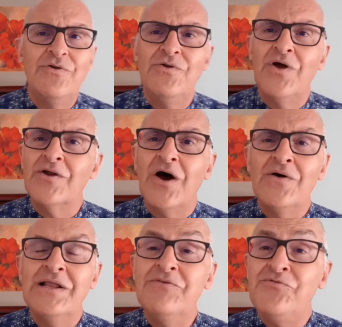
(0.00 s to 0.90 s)
not
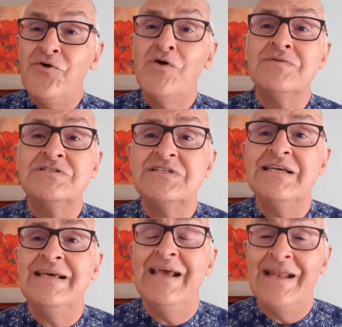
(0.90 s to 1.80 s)
only
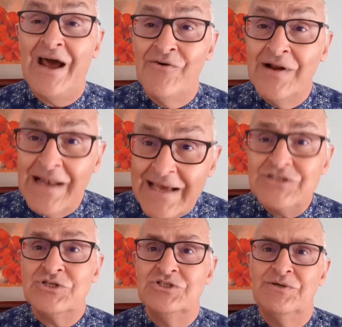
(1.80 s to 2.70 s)
fervency in our
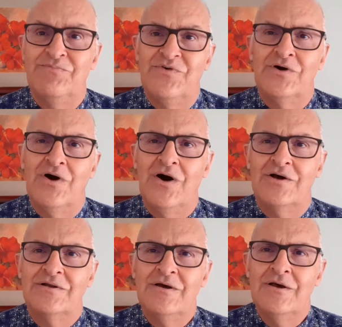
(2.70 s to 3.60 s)
relationship for
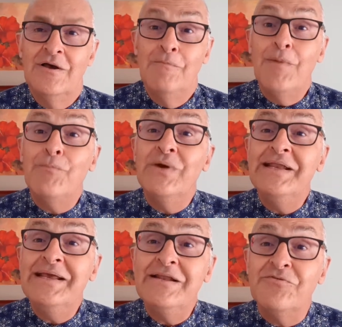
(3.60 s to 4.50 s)
God, but we
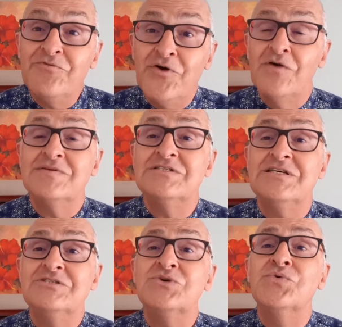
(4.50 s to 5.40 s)
need a
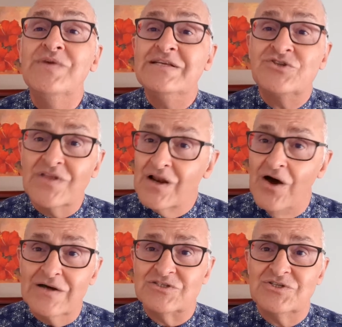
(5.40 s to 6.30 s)
fervency to reach the
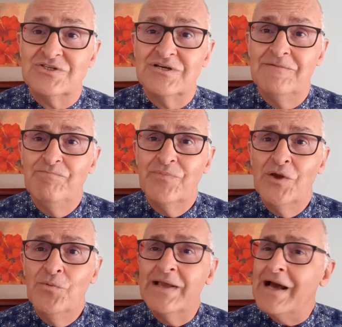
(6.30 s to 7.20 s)
lost.
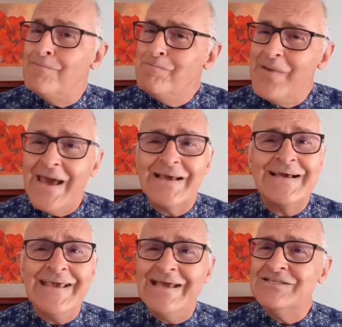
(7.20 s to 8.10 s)
We come back
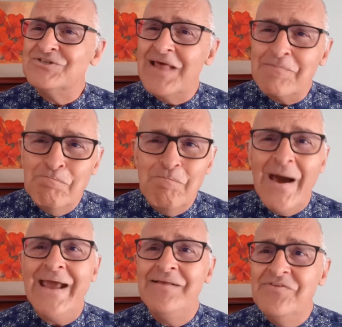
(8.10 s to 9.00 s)
again to that
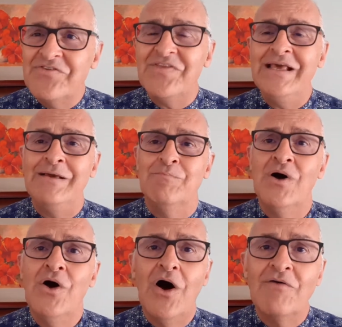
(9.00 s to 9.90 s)
main theme
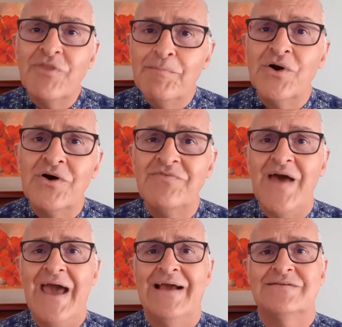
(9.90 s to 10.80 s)
of the book of
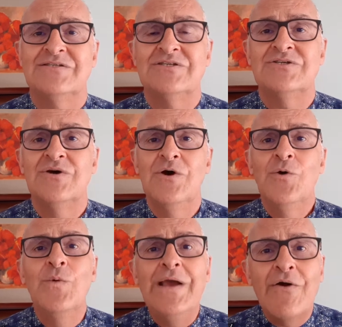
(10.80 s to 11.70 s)
Acts.
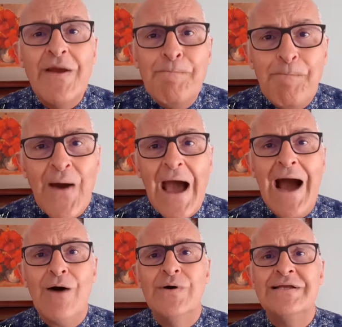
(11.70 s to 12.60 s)
We are
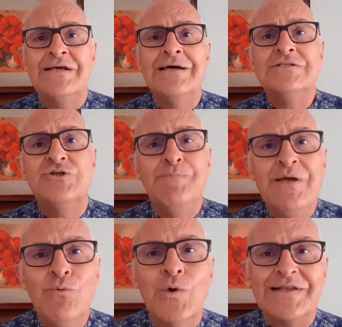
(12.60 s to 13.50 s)
empowered to
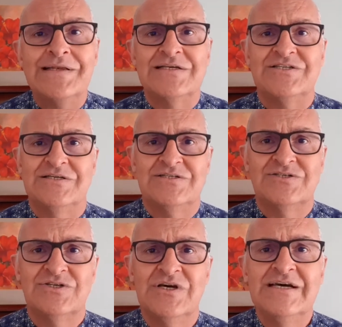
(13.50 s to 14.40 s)
be witnesses,